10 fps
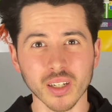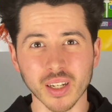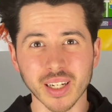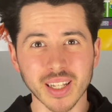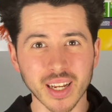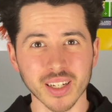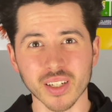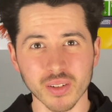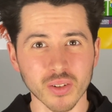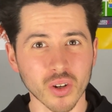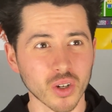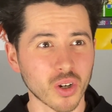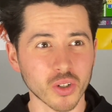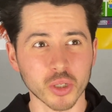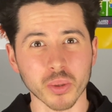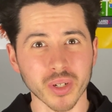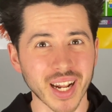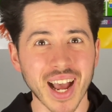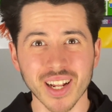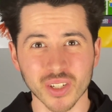and that is not contributed
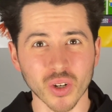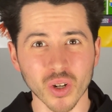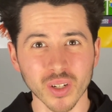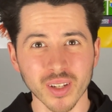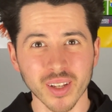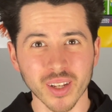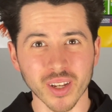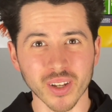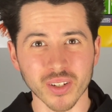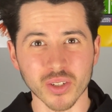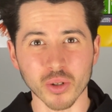at all uh, to